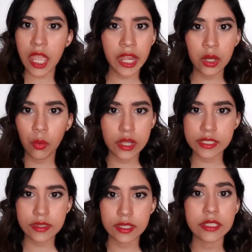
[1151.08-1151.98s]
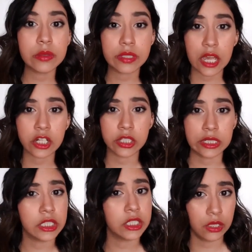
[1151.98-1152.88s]
And it wasn't this, it was
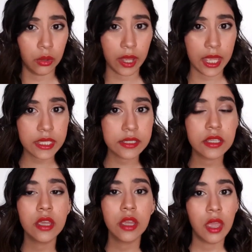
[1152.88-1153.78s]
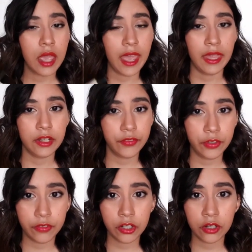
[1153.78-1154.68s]
actually EOS. And if
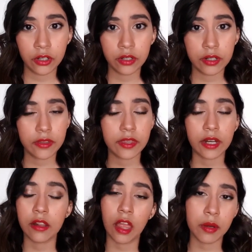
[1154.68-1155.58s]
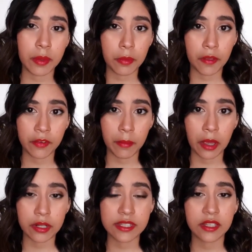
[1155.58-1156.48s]
you've heard that a lot of people have come
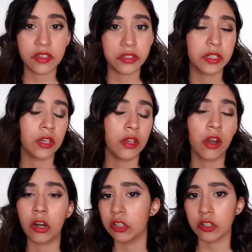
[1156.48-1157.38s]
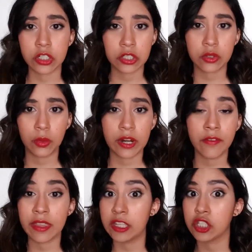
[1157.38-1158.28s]
out and said that they are allergic or
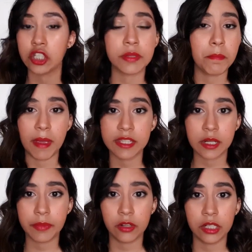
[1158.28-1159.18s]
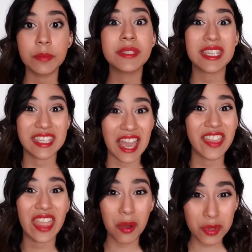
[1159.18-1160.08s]
whatever, and it's just messed up their lips, yeah,
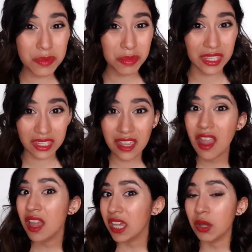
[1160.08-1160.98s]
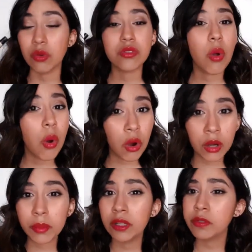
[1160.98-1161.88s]
that was me. It was
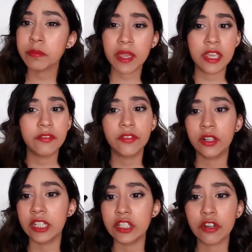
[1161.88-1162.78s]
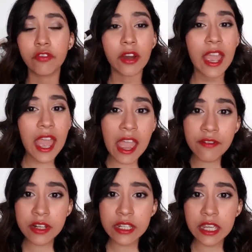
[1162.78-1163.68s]
horrible, it was painful, it took
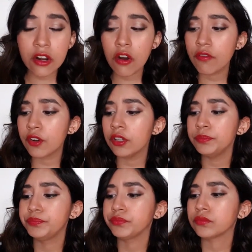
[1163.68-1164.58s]
forever to get over.